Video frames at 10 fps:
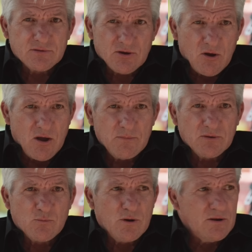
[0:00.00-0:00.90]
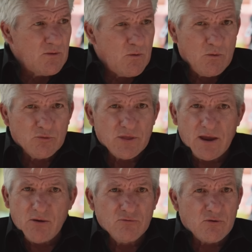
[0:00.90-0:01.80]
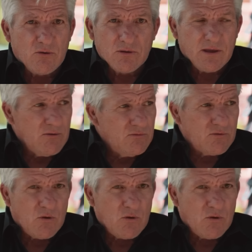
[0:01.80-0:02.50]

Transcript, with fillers: the calmest one in the whole thing. Aaron's all, Karen's